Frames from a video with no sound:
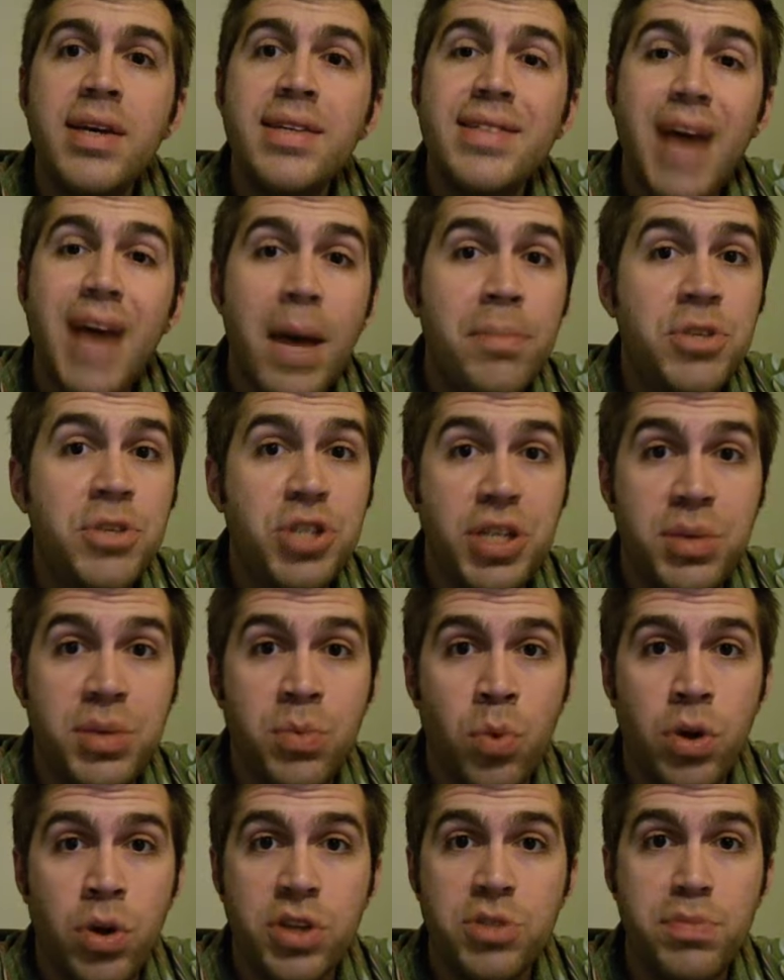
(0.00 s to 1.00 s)
Time Machine
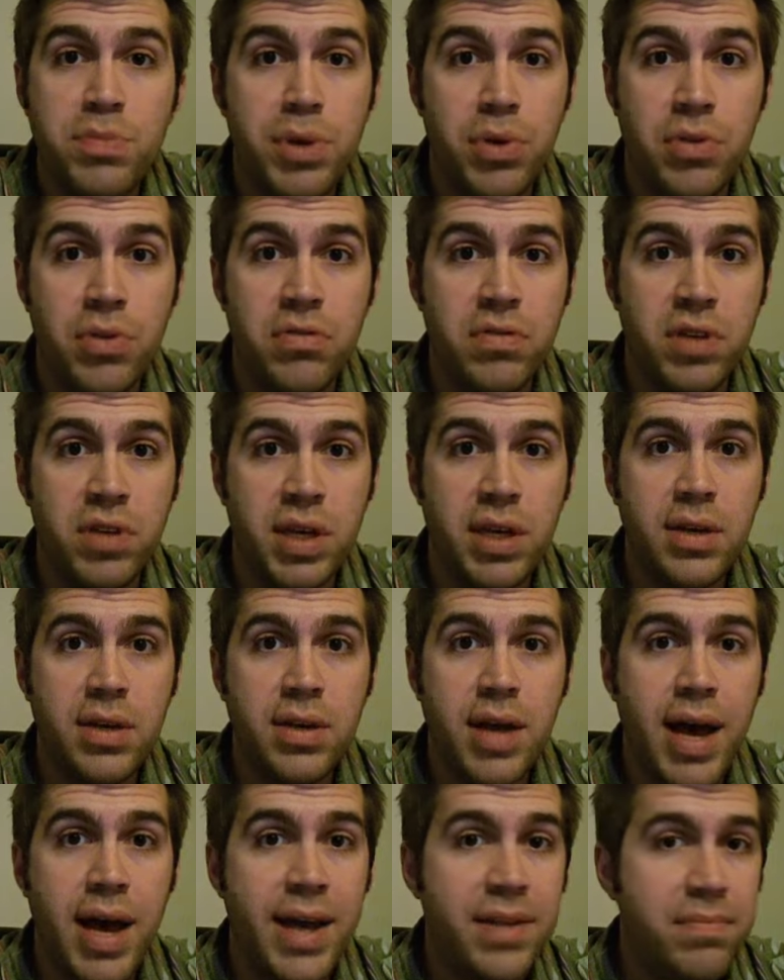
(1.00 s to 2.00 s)
works beautifully.
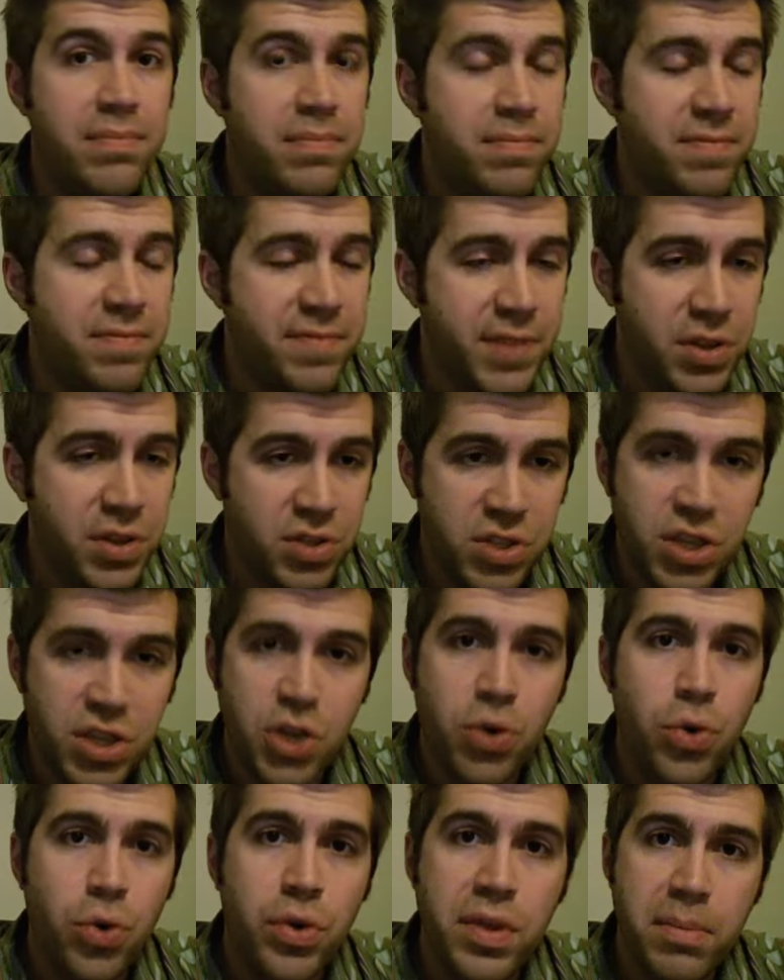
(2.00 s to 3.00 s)
I feel
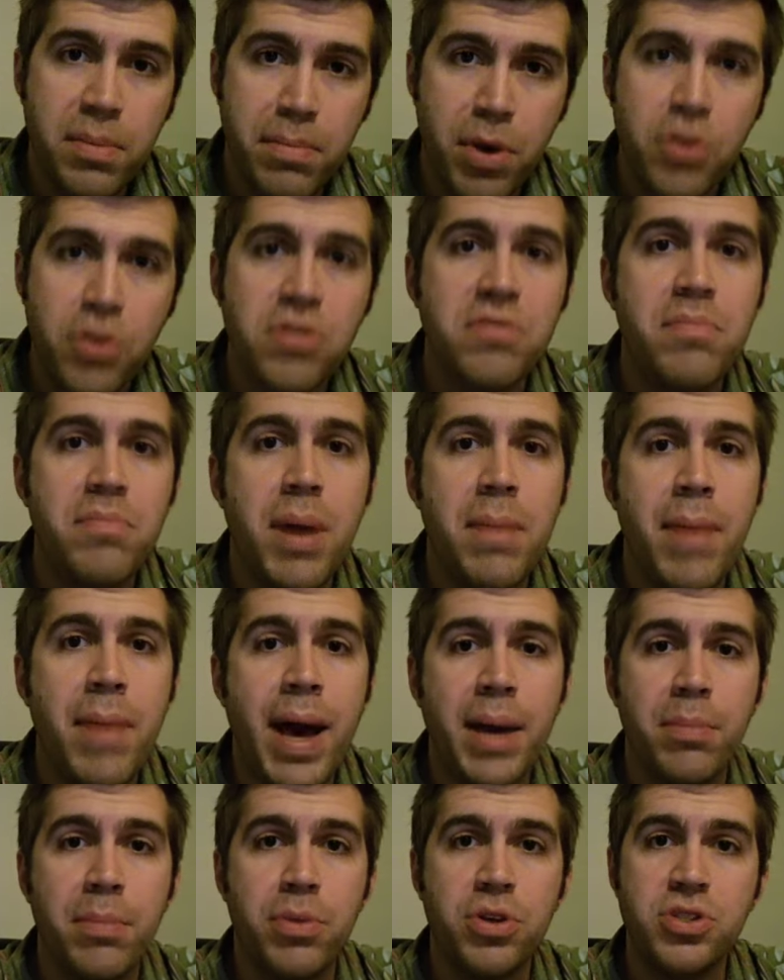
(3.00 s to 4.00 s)
secure that both of my
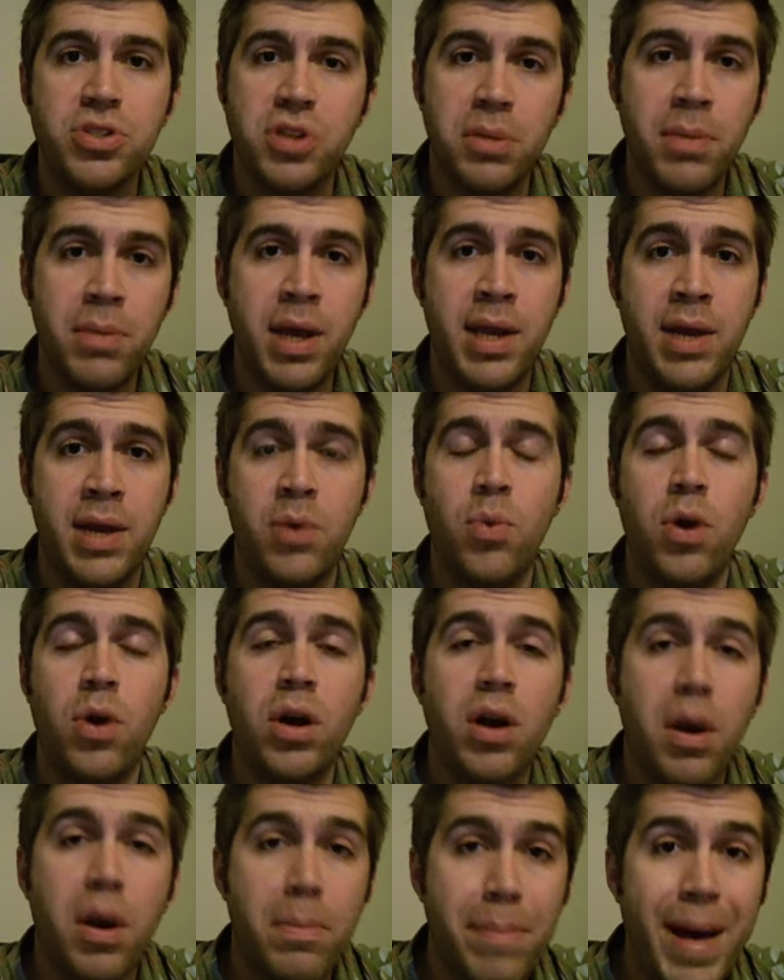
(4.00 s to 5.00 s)
MacBooks on my
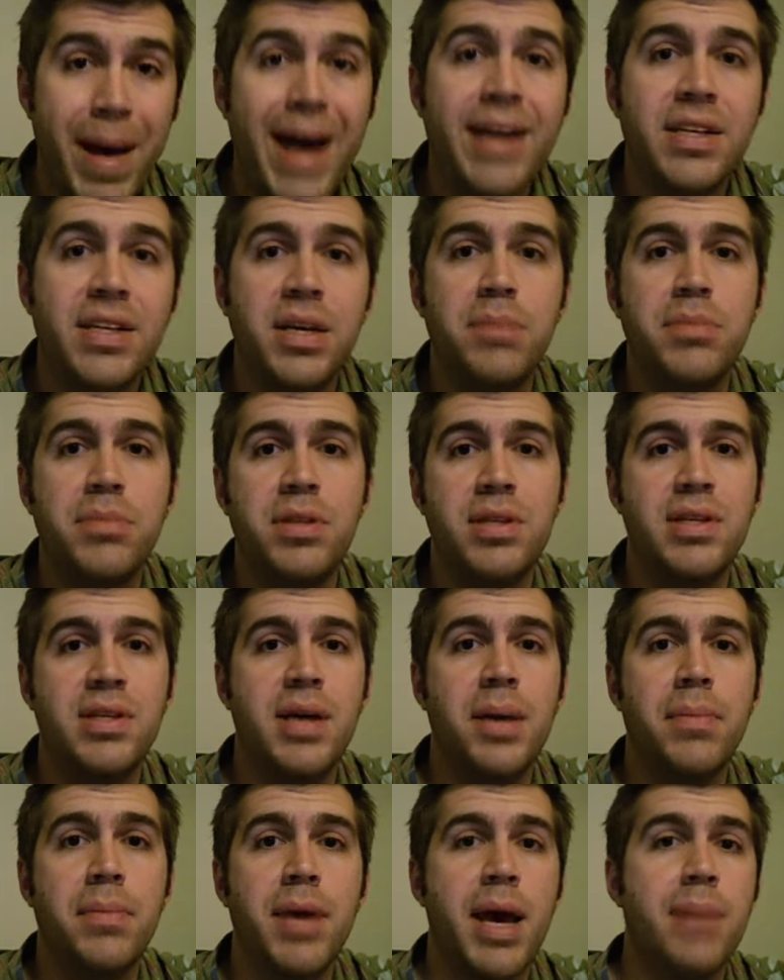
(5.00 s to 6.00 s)
network are backed up to the
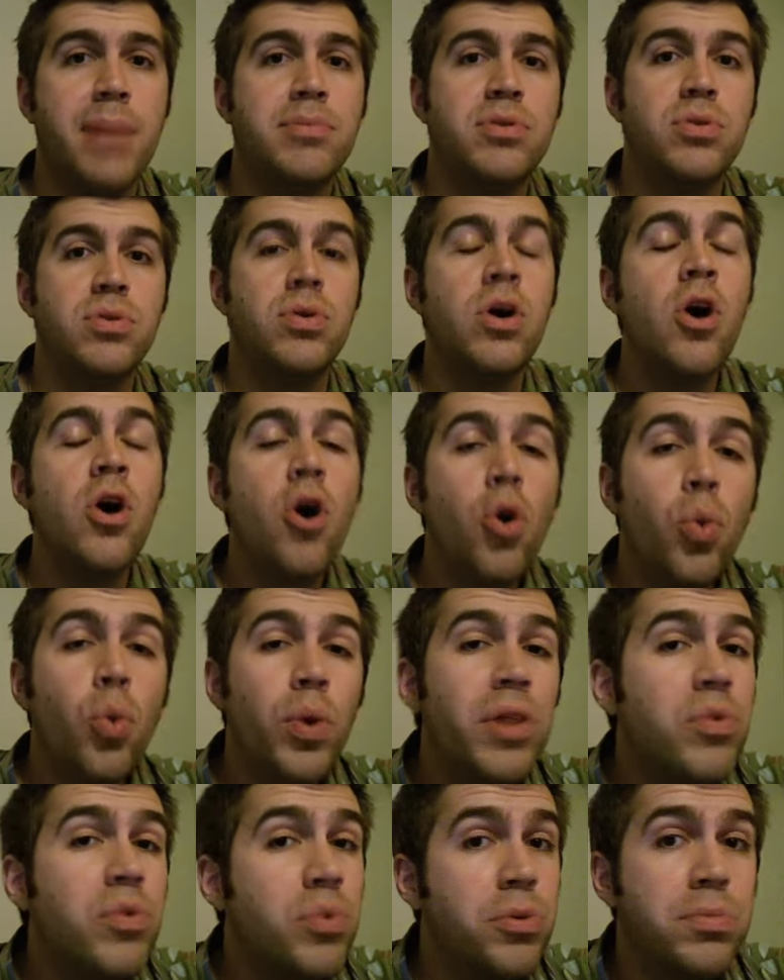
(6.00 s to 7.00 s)
time capsule
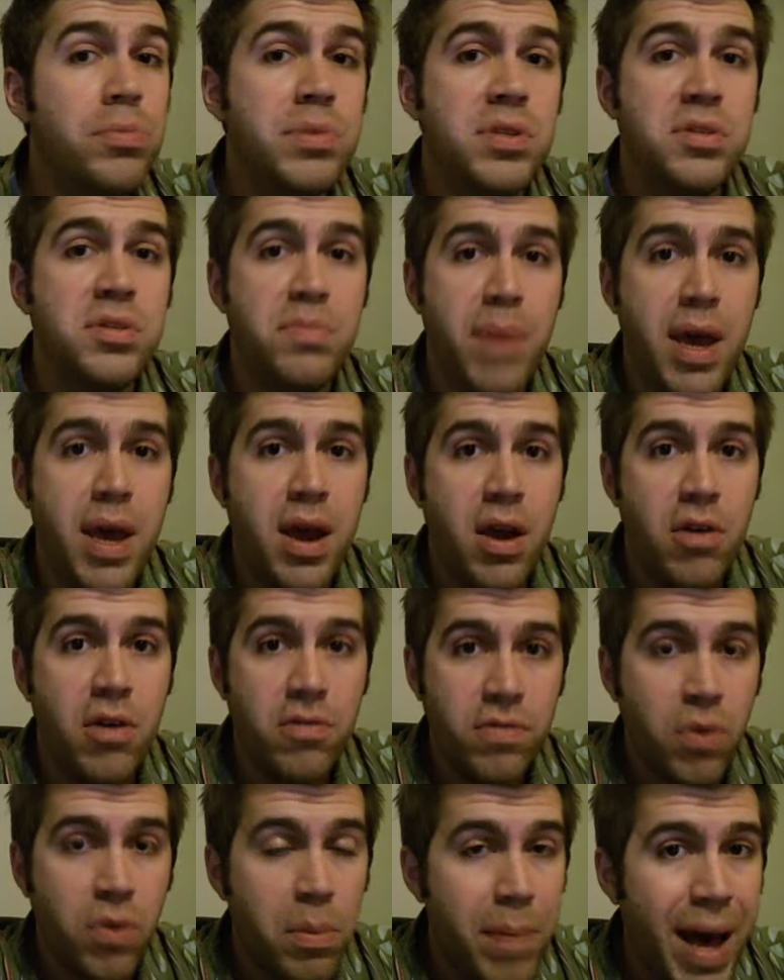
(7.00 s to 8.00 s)
with room to spare
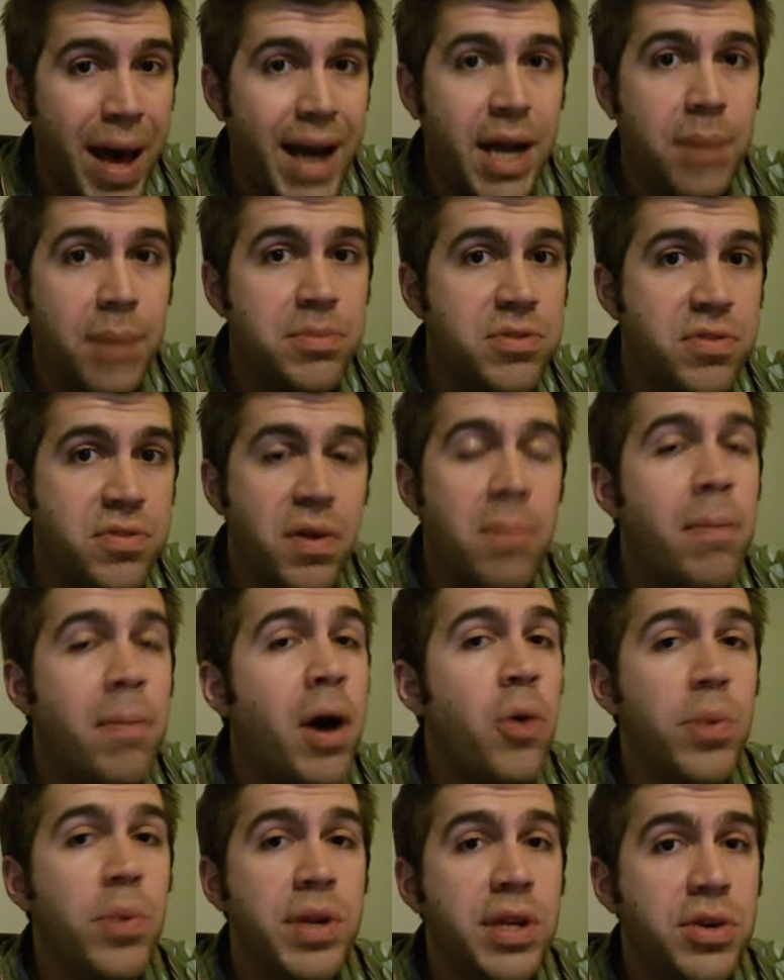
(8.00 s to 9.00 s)
for backups from my
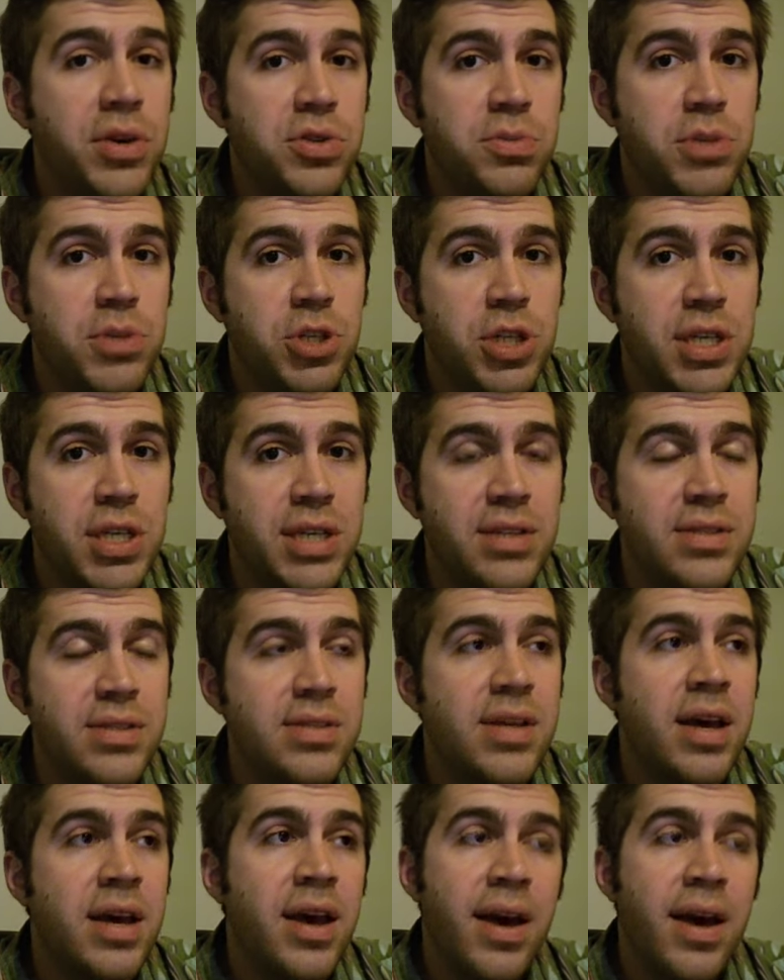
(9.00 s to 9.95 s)
Windows machines.